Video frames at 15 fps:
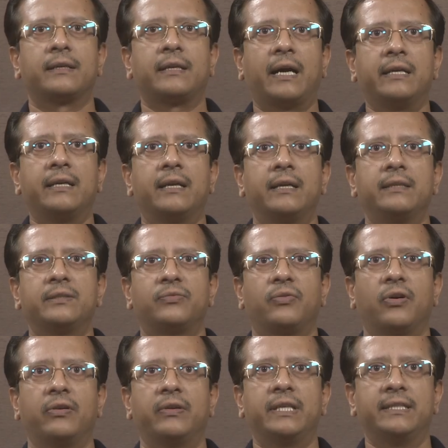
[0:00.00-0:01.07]
guidelines
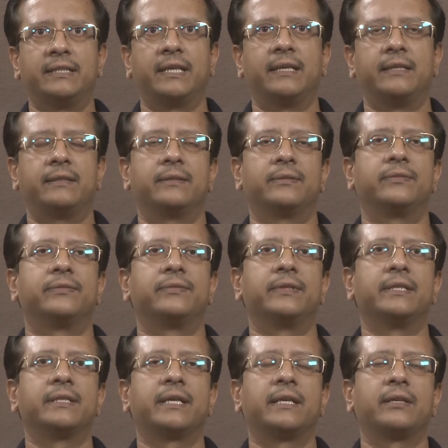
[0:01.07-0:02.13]
for
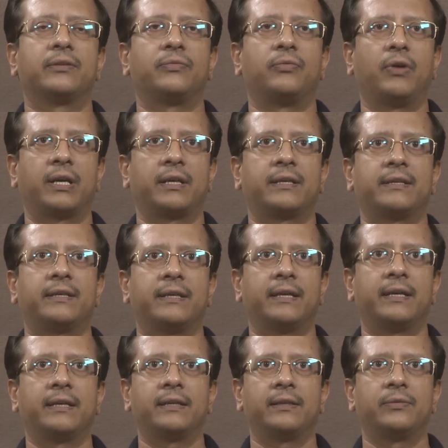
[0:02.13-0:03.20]
design of what
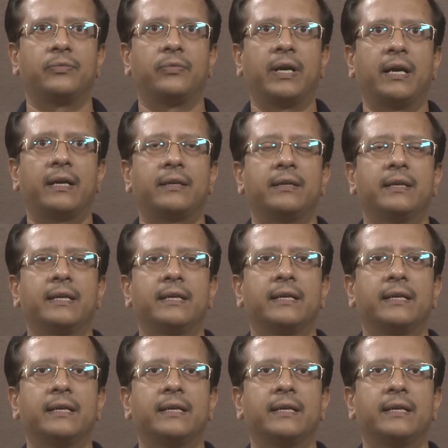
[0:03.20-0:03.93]
and where